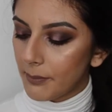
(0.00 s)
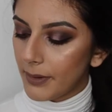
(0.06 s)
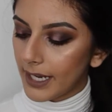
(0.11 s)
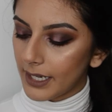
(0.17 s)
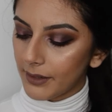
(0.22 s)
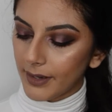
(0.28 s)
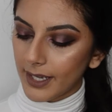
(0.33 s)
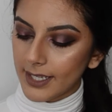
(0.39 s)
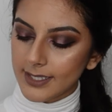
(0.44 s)
But
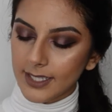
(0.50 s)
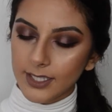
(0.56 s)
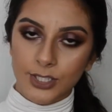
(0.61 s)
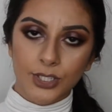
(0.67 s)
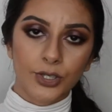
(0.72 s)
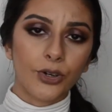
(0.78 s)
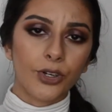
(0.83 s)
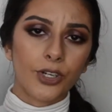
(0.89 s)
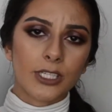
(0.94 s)
anyways, it's
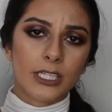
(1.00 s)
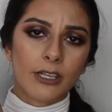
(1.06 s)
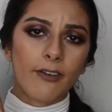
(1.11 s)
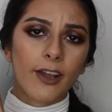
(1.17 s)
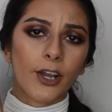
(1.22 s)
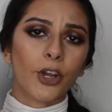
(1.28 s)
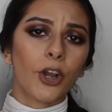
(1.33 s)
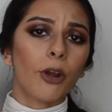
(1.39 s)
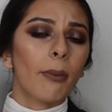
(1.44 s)
gorgeous. If
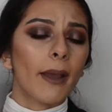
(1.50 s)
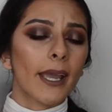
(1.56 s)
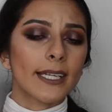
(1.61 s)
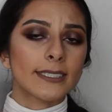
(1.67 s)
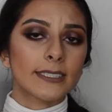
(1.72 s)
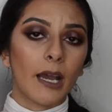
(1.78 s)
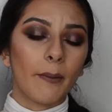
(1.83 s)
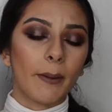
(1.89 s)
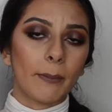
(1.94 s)
I could go back in
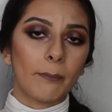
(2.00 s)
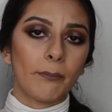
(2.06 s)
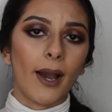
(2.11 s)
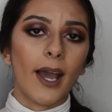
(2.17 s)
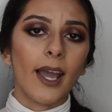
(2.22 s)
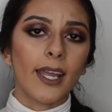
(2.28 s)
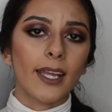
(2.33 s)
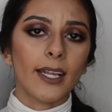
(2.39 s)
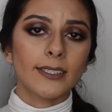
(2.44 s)
time and
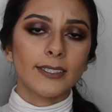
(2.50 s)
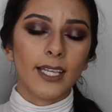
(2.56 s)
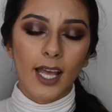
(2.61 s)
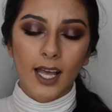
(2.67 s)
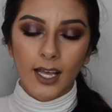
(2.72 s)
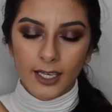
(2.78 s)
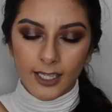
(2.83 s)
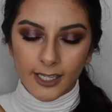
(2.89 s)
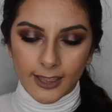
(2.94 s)
buy it
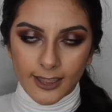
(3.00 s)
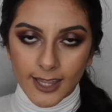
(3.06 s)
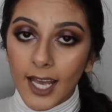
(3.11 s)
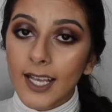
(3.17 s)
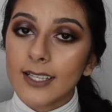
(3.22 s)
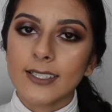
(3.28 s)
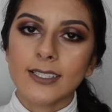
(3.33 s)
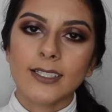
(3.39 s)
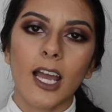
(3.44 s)
a
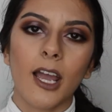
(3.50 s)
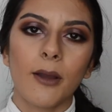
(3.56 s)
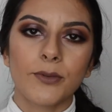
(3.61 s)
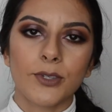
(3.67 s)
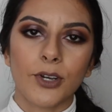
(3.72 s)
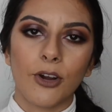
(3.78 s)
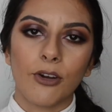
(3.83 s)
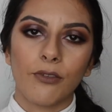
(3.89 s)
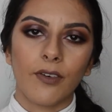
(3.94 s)
thousand times
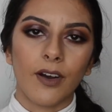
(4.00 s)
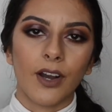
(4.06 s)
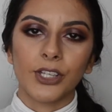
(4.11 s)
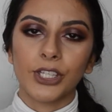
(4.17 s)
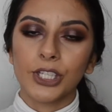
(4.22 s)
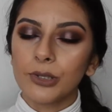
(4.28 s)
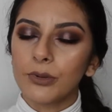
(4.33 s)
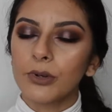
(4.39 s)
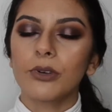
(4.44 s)
over,
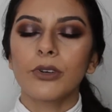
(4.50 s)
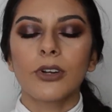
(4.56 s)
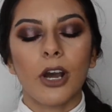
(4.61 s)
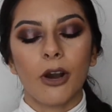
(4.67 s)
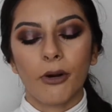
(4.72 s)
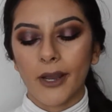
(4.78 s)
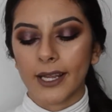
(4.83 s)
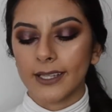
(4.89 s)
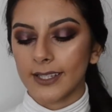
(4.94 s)
you all
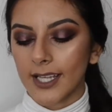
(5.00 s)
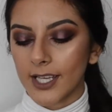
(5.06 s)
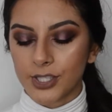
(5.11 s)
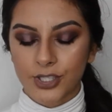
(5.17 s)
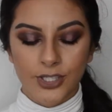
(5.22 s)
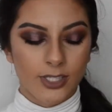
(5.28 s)
know it. Let's